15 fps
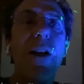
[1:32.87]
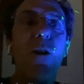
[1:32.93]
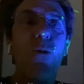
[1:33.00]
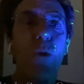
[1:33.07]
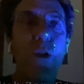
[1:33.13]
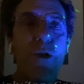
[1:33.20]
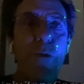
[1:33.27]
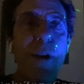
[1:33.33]

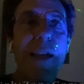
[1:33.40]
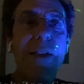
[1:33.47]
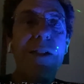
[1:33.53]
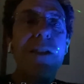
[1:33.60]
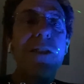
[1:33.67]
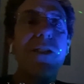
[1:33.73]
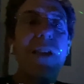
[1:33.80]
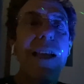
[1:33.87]
would direct
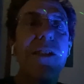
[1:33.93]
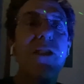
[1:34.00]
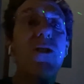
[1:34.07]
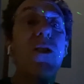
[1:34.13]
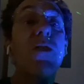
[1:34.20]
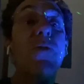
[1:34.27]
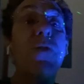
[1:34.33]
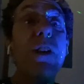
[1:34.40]
this, and it
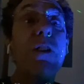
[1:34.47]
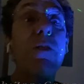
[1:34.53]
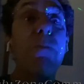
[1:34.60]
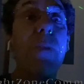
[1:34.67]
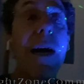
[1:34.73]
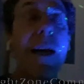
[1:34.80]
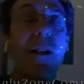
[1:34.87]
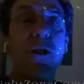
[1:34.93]
stars Vera
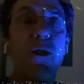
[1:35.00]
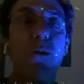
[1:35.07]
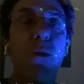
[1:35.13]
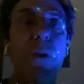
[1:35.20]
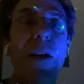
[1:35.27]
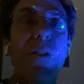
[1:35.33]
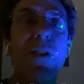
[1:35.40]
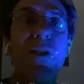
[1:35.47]
Miles, who
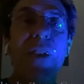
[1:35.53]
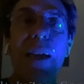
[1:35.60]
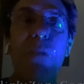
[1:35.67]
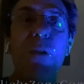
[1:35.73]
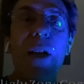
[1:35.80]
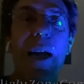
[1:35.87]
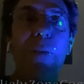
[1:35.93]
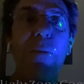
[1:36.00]
around the same
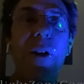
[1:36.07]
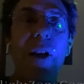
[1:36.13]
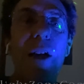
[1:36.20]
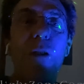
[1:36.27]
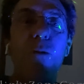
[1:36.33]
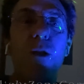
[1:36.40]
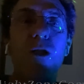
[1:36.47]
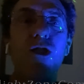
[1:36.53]
time
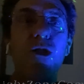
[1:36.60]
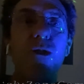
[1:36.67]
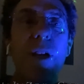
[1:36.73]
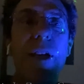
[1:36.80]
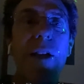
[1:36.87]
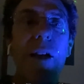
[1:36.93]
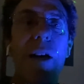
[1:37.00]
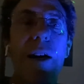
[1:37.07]
was
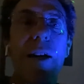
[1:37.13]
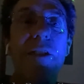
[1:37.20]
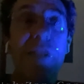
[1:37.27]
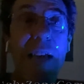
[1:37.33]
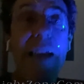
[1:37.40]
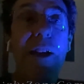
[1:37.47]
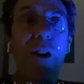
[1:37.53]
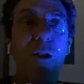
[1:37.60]
shooting uh,
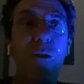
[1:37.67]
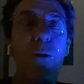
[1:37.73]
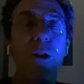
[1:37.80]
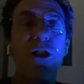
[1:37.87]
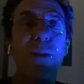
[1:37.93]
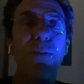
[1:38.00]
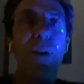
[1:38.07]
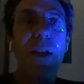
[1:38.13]
Psycho, where
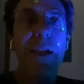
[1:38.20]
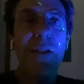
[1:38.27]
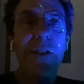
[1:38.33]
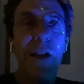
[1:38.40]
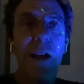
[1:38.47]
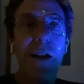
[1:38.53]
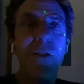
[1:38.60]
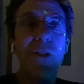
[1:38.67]
she played
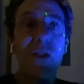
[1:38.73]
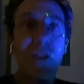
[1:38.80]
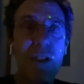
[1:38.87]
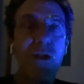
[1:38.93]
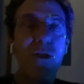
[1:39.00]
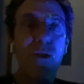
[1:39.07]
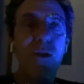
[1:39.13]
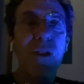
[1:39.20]
uh, the
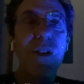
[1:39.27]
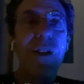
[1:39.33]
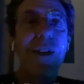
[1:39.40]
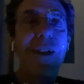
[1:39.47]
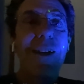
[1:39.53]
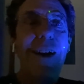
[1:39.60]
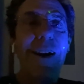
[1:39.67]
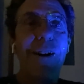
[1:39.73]
sister
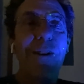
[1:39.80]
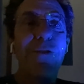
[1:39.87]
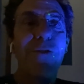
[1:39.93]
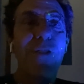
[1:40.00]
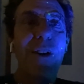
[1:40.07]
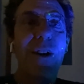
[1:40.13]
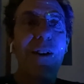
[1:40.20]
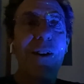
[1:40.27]
of,
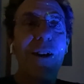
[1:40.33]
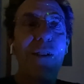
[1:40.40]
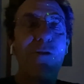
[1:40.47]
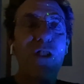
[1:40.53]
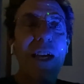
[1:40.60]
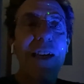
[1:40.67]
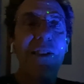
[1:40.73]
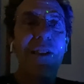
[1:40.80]
uh, of
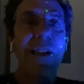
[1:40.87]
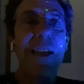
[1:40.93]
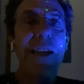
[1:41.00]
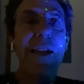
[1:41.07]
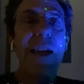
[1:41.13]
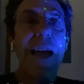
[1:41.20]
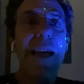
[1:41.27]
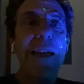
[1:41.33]
Janet
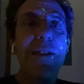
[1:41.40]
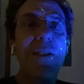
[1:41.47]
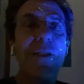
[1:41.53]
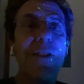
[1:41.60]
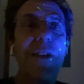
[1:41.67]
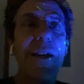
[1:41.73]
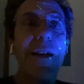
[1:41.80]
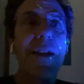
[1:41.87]
Leigh.
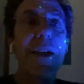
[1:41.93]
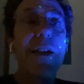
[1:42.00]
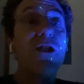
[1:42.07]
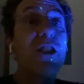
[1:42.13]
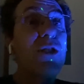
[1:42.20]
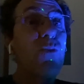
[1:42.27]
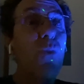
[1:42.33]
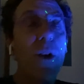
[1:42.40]
And uh,
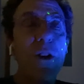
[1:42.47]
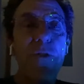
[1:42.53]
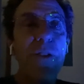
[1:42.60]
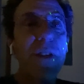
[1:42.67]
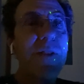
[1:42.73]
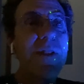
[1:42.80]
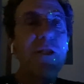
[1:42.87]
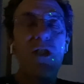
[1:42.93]
she's wonderful
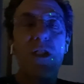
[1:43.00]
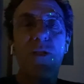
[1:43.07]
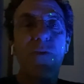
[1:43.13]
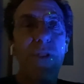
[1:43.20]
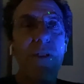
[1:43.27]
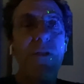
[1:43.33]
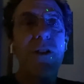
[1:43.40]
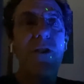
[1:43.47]
in this. She's
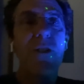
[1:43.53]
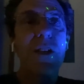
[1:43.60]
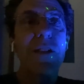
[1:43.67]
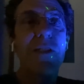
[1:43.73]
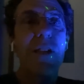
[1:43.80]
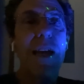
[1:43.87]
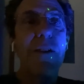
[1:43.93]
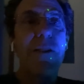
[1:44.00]
very good
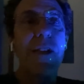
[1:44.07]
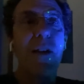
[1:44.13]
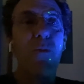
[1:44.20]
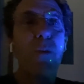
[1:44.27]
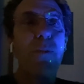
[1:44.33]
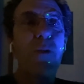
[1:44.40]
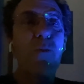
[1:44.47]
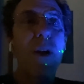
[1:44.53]
at, at a
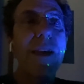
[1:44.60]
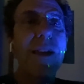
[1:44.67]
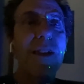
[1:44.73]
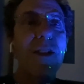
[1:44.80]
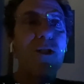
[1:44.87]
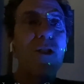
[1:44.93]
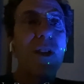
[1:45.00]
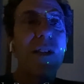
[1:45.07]
woman waiting
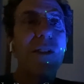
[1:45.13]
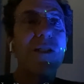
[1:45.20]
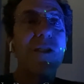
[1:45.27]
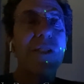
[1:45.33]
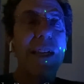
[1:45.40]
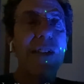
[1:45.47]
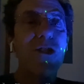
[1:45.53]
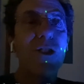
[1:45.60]
in, in, a
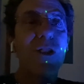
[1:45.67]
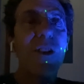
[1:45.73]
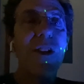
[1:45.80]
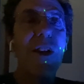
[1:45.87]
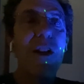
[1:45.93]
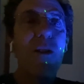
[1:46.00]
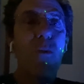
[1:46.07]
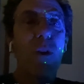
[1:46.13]
station
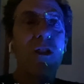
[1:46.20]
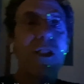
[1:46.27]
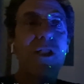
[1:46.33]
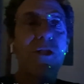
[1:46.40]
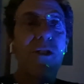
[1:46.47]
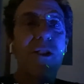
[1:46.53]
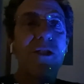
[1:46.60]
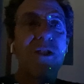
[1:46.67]
where she
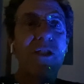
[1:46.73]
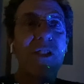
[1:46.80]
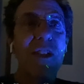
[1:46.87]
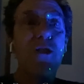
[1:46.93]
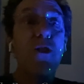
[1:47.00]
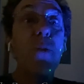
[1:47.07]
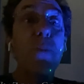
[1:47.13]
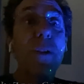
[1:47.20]
starts to see a
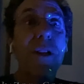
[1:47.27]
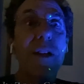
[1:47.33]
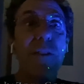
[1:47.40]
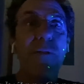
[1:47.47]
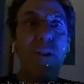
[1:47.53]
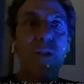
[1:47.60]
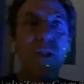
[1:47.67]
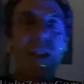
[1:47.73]
duplicate of
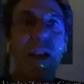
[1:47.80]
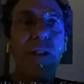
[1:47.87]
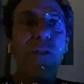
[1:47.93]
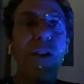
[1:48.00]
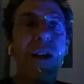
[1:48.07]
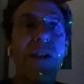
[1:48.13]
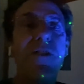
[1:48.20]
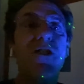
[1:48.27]
herself
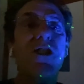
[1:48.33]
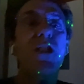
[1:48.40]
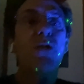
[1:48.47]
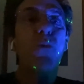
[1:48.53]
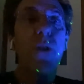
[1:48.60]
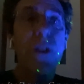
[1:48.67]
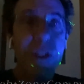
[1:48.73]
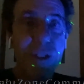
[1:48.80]
that she's
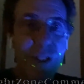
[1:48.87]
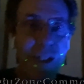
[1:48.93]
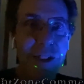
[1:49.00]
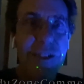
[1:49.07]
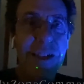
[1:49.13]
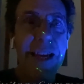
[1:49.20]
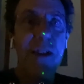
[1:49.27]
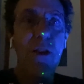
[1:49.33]
worried is going
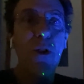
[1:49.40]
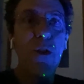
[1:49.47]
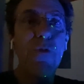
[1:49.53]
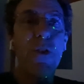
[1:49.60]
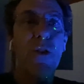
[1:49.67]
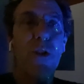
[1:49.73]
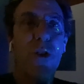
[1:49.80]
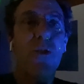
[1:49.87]
to take
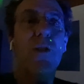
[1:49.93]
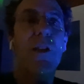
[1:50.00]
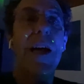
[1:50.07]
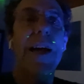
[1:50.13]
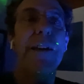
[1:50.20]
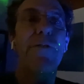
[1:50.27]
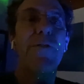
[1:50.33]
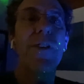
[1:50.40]
over her
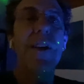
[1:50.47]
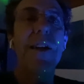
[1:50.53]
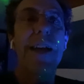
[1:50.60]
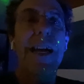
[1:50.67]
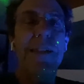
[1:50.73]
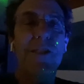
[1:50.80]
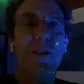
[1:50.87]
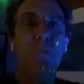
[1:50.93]
life
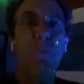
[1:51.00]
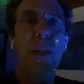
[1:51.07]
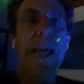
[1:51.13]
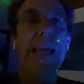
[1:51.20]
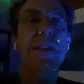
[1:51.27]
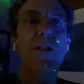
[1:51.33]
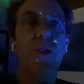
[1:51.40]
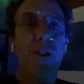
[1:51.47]
and
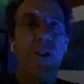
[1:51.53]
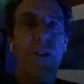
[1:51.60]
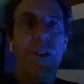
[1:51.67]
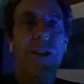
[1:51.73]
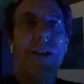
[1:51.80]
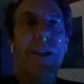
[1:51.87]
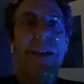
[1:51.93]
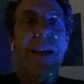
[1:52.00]
supplant her.
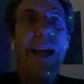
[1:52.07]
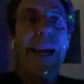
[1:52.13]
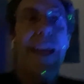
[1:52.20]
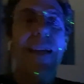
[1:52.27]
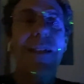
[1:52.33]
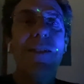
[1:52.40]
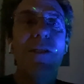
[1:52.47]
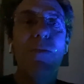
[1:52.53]

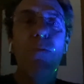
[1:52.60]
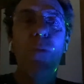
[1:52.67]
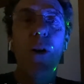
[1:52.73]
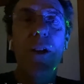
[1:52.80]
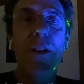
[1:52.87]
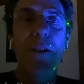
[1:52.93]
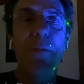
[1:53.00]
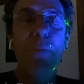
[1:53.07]
And
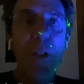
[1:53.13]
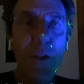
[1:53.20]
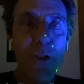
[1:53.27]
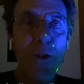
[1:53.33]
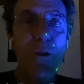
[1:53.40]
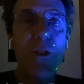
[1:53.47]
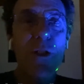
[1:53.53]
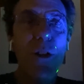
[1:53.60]
Martin
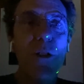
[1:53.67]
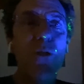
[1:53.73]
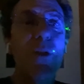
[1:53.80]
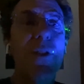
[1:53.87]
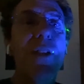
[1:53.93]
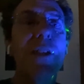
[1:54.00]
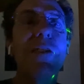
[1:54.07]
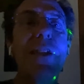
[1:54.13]
Milner is also
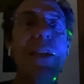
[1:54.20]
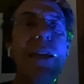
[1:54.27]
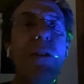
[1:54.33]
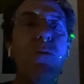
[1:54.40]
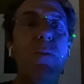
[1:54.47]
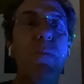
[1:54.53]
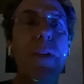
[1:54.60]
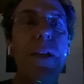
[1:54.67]
in this. He
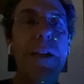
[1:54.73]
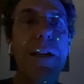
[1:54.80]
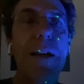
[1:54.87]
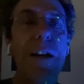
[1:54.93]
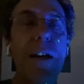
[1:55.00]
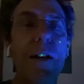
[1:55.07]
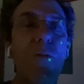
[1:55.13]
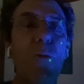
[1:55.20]
would be
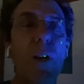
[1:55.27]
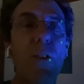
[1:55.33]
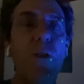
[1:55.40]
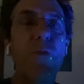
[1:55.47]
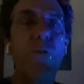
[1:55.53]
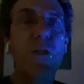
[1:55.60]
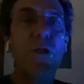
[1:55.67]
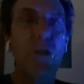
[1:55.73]
uh, well
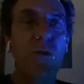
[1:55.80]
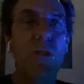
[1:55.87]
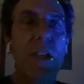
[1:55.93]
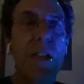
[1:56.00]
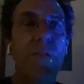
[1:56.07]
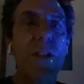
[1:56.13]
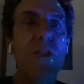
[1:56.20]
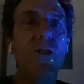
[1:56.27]
known for two
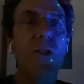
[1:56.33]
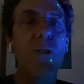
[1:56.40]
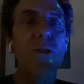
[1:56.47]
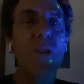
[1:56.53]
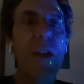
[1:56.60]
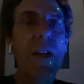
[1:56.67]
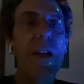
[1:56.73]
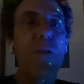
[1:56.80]
TV
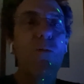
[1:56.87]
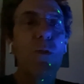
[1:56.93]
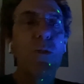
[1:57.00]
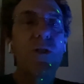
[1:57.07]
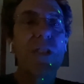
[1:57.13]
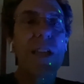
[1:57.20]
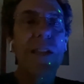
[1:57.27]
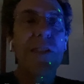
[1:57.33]
shows Route
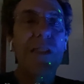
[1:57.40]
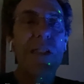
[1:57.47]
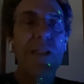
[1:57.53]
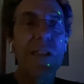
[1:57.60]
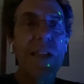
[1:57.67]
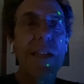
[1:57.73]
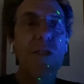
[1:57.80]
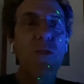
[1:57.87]

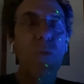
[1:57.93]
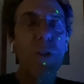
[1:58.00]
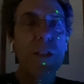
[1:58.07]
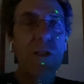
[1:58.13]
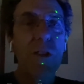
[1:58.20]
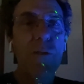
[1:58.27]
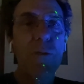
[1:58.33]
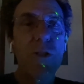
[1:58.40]
66, where he
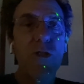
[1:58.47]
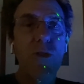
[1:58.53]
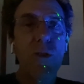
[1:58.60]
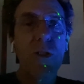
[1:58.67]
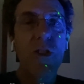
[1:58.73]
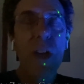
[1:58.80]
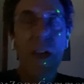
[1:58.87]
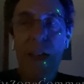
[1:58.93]
started with
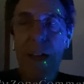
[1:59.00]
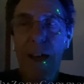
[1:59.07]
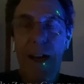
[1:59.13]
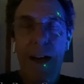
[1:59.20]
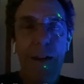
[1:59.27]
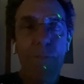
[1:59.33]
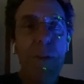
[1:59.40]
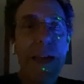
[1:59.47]
George
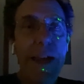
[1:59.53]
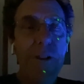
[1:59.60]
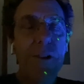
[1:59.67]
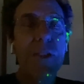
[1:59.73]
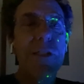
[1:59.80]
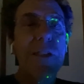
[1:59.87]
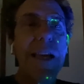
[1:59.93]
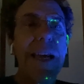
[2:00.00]
um, uh,
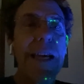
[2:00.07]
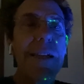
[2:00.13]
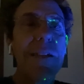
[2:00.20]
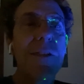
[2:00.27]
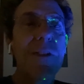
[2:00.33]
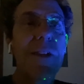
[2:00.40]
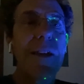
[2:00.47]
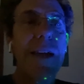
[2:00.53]
Harris,
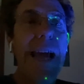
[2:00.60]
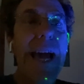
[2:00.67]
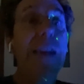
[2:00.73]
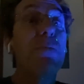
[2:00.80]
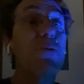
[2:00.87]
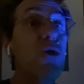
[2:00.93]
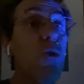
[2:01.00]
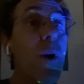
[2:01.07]
and uh,
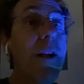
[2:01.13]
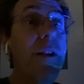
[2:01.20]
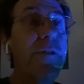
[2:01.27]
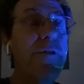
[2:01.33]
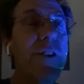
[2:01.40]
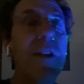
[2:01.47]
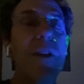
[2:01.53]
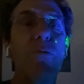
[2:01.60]
Adam
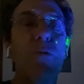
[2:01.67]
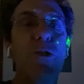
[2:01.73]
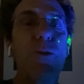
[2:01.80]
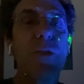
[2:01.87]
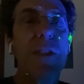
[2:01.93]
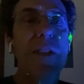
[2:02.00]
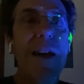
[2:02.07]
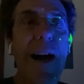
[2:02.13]
12, which
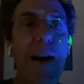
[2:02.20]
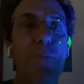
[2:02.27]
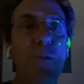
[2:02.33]
was a cop